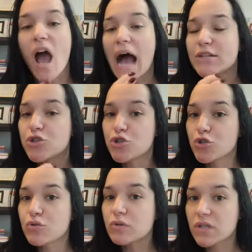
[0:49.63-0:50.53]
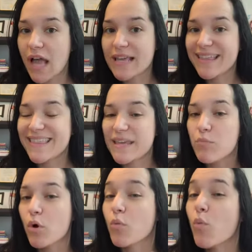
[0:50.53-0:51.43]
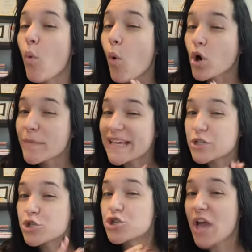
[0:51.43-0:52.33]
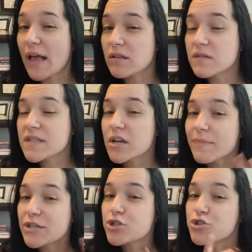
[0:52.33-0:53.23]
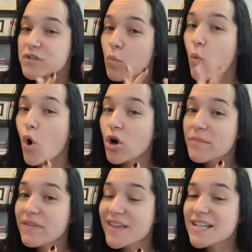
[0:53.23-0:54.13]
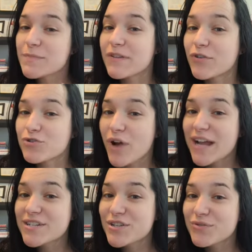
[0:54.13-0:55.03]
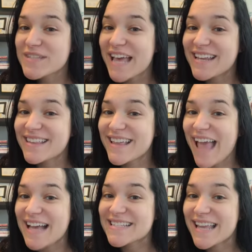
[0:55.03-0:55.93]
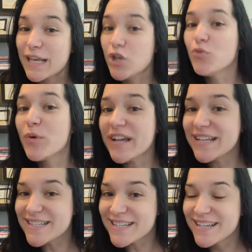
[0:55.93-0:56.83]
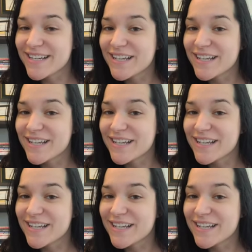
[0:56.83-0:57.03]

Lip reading: I do like the more warming gels that are meant to just warm things, but if you're trying to use anything as a lubricant,